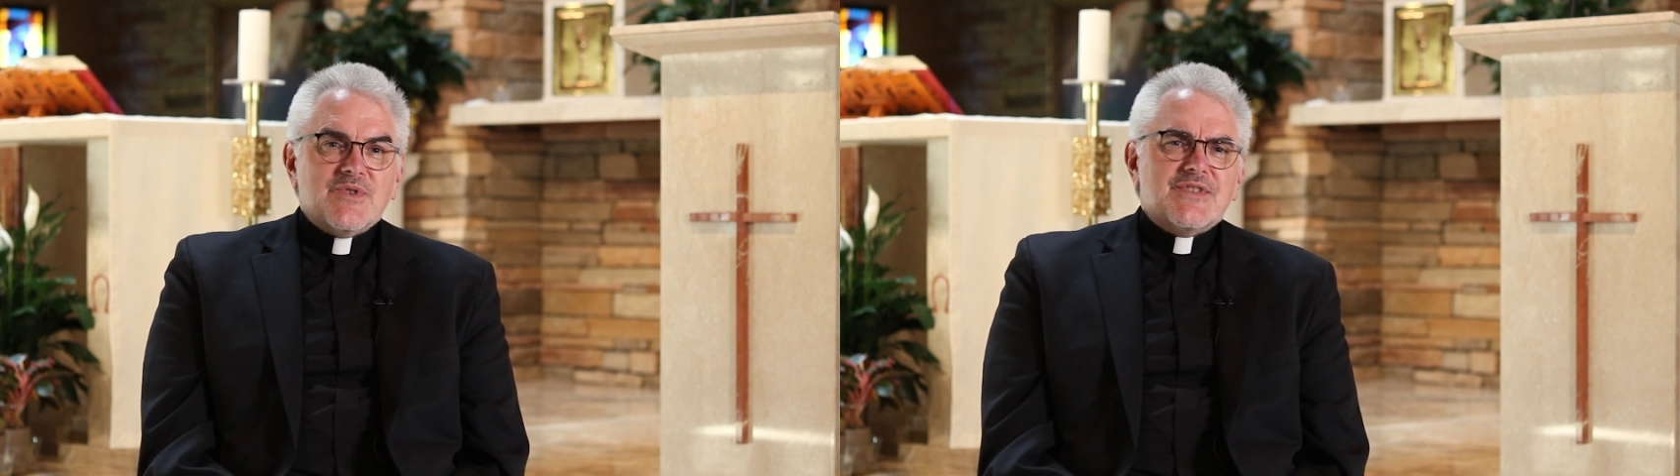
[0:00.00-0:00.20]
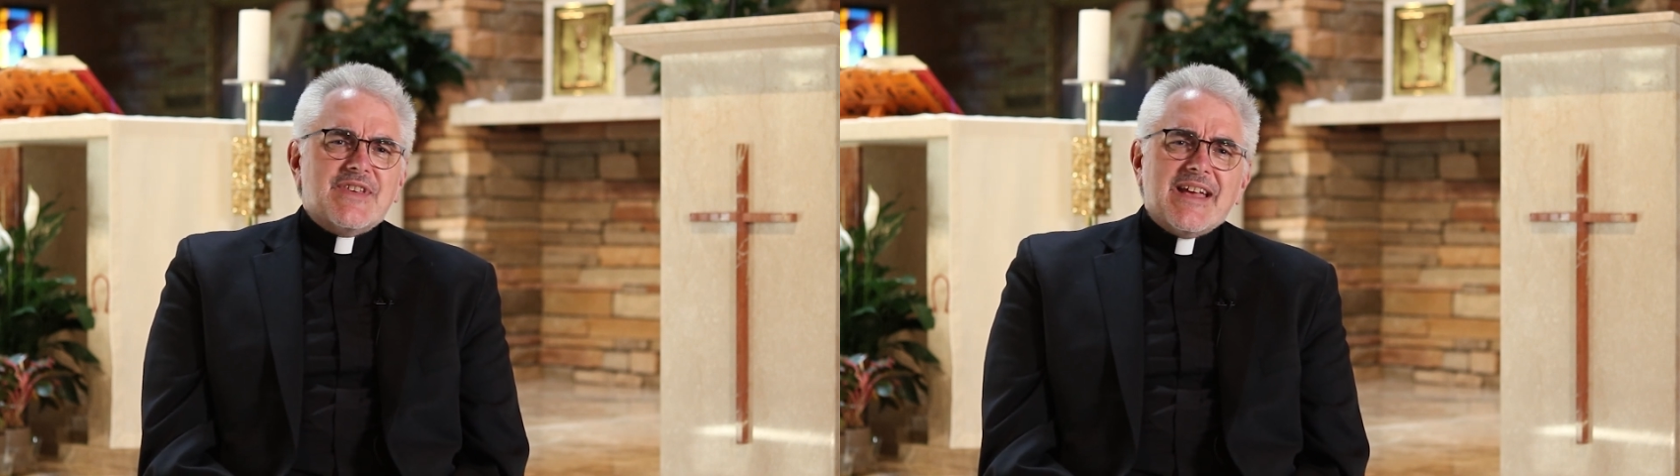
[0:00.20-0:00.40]

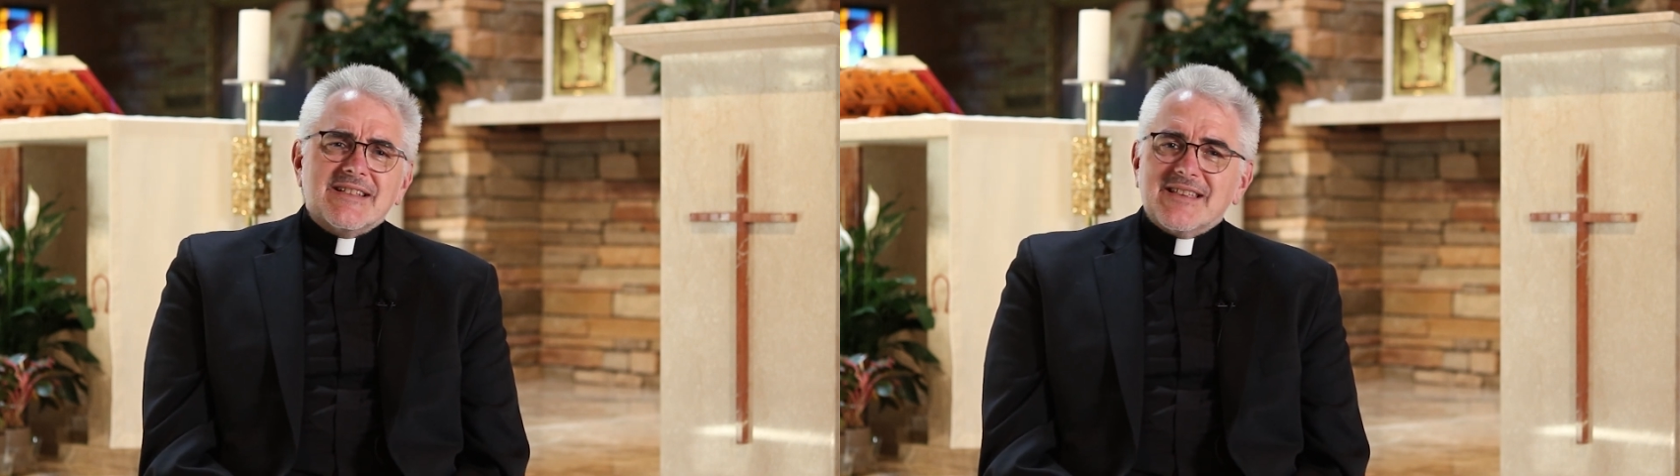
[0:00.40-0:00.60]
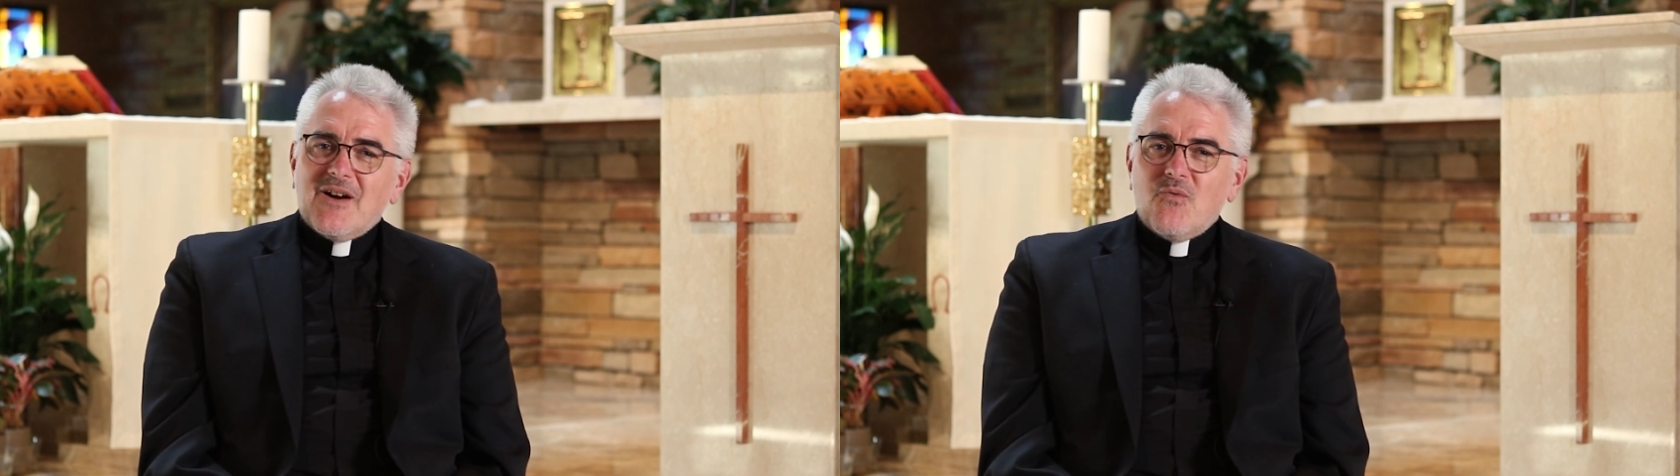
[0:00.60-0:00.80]
with
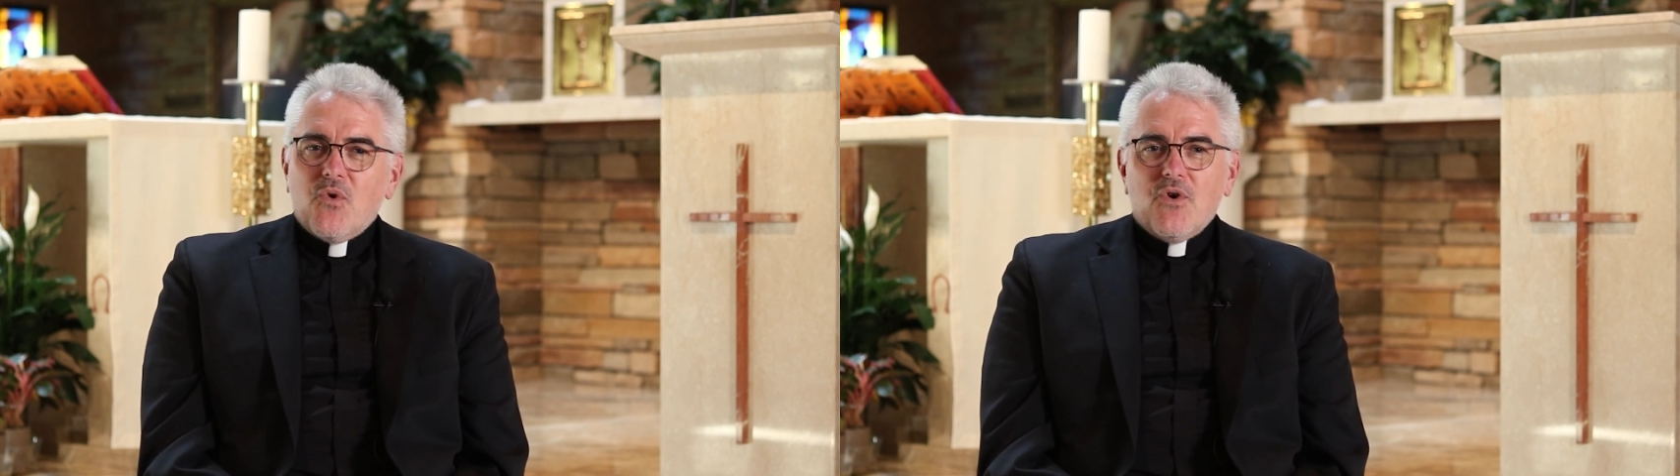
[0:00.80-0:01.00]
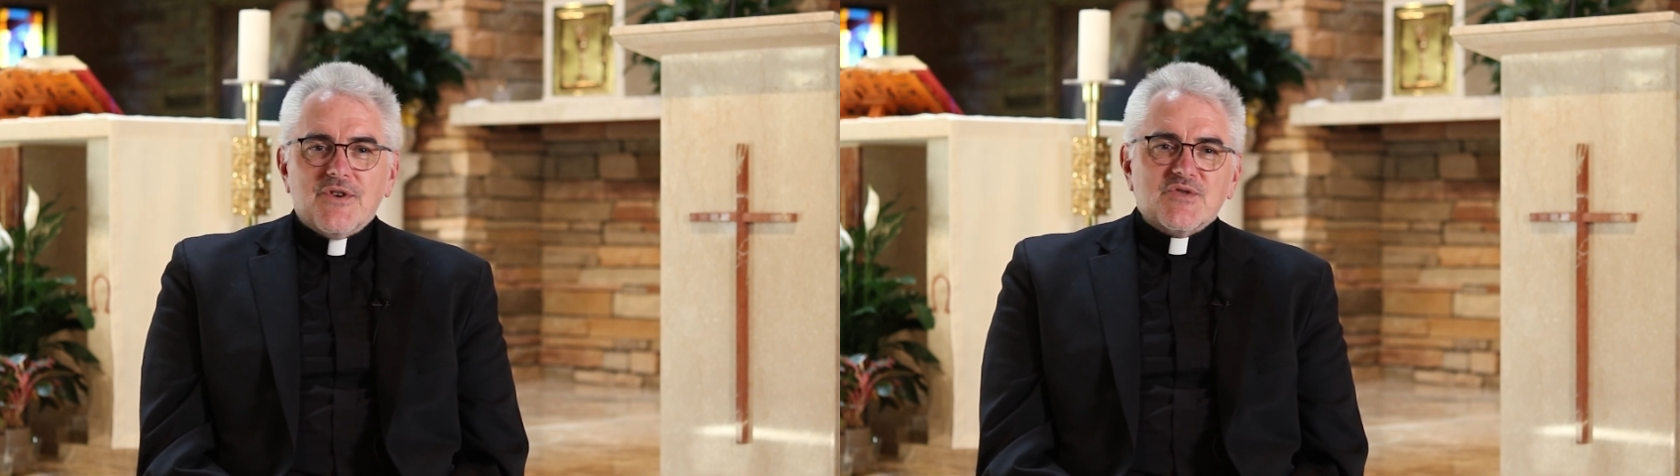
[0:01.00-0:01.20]
taking
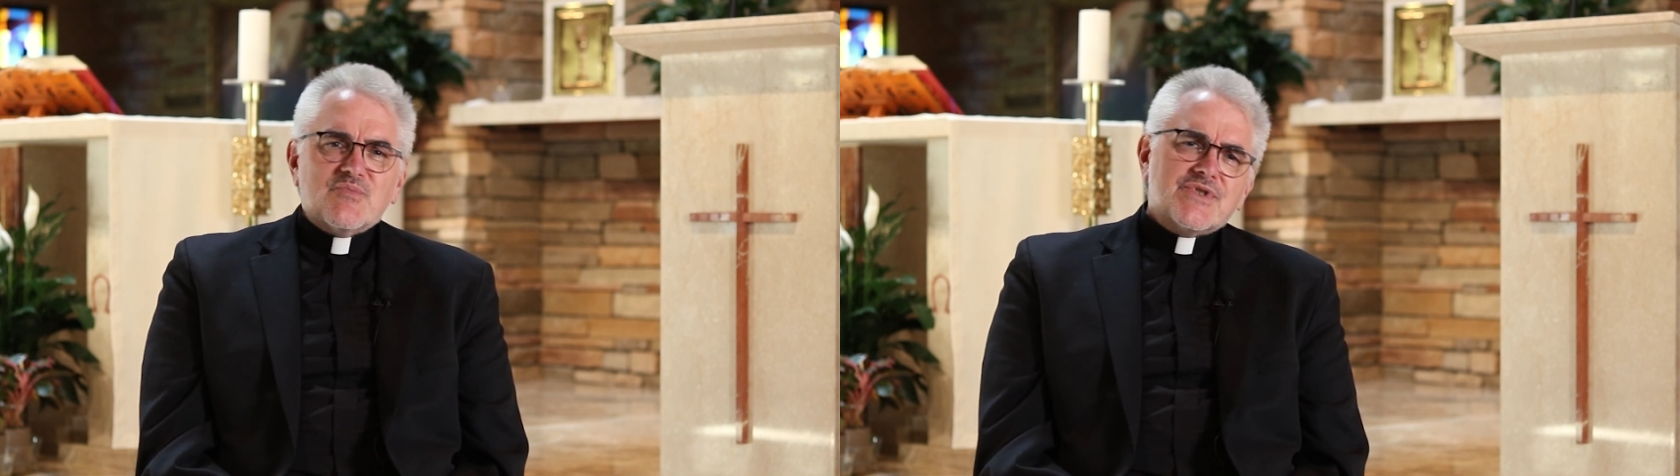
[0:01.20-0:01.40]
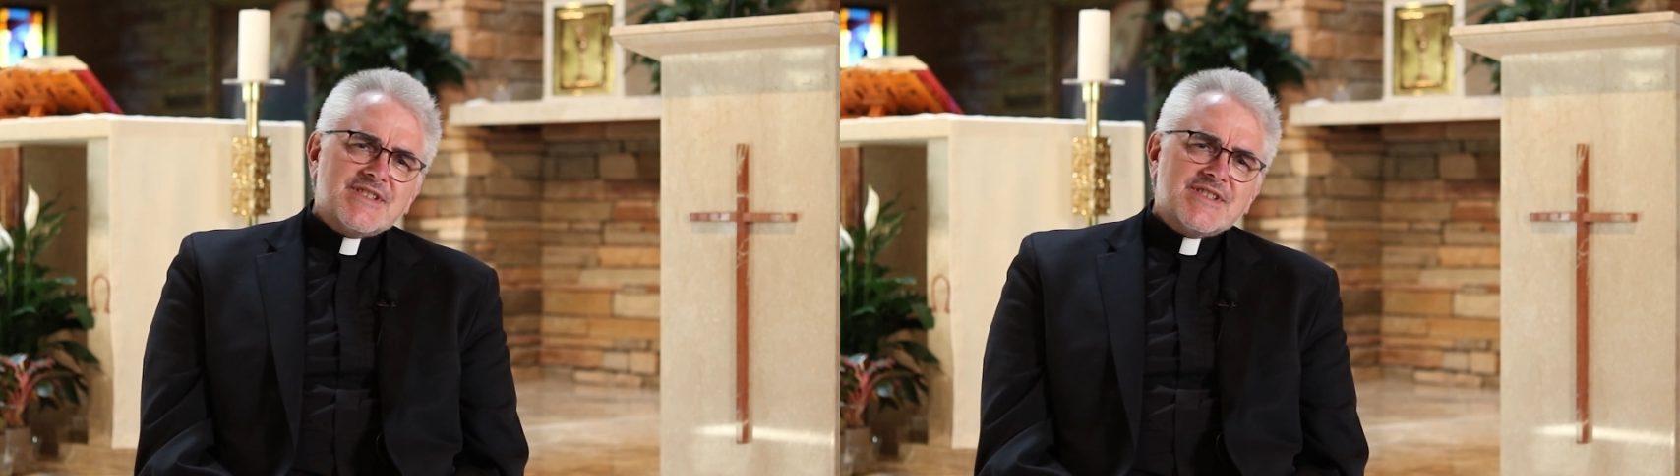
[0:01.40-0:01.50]
down walls and